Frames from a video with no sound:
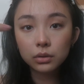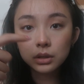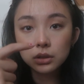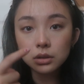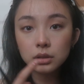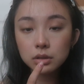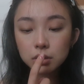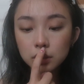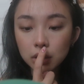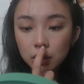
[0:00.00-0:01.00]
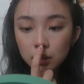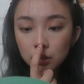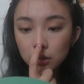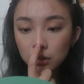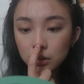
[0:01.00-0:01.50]
you can
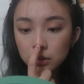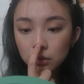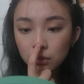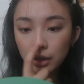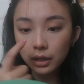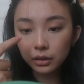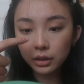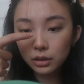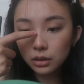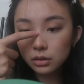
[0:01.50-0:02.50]
see this little highlight